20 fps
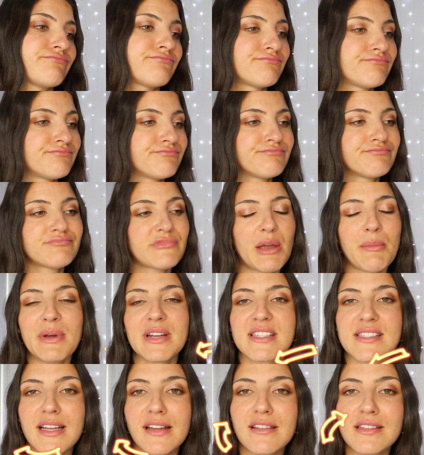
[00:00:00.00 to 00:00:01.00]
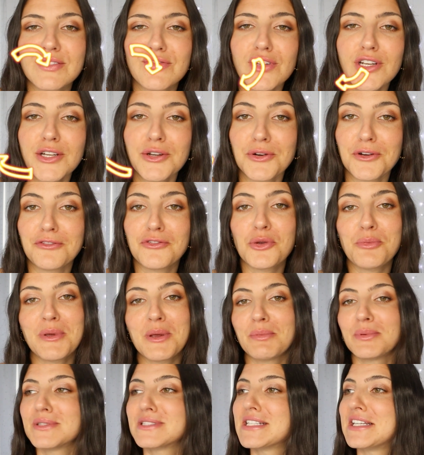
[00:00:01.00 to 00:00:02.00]
I might send this video to a few
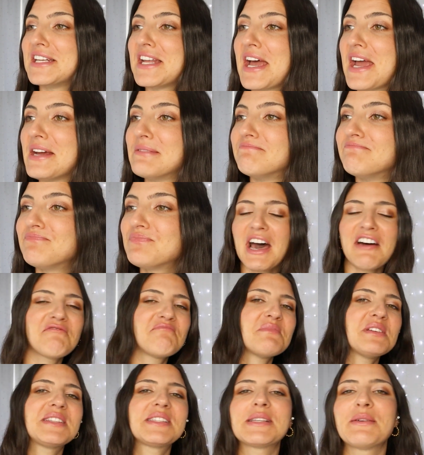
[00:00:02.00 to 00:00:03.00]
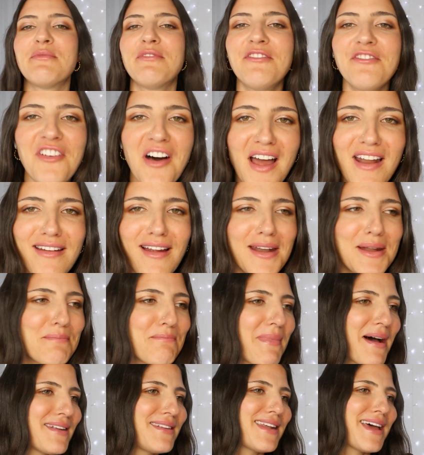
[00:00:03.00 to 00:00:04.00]
people today. Have me some fun on a
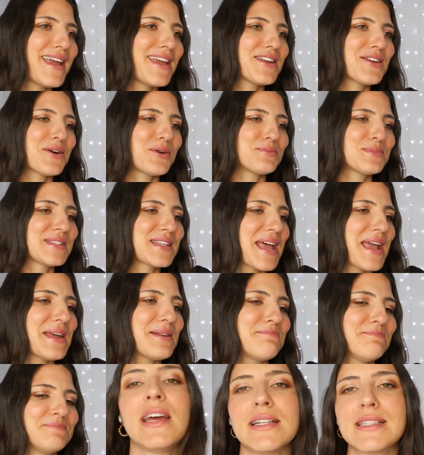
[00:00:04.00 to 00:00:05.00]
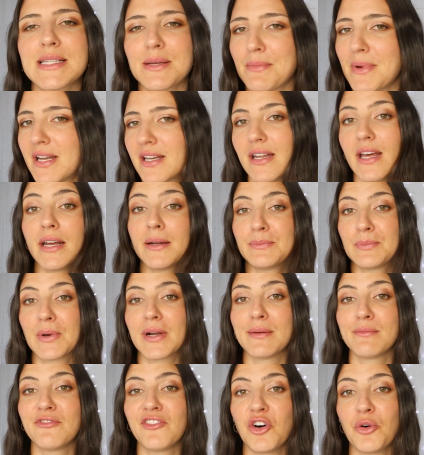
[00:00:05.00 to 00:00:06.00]
Monday, you know what I'm saying? It's a Monday
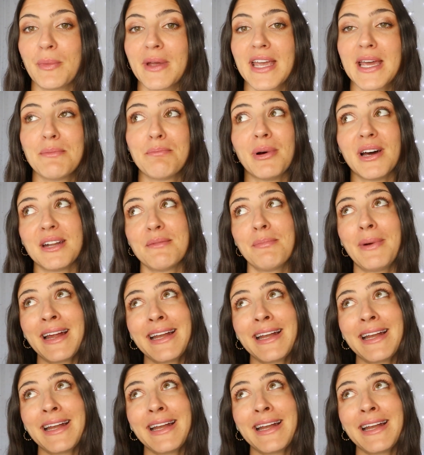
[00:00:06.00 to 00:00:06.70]
when I'm filming it, but it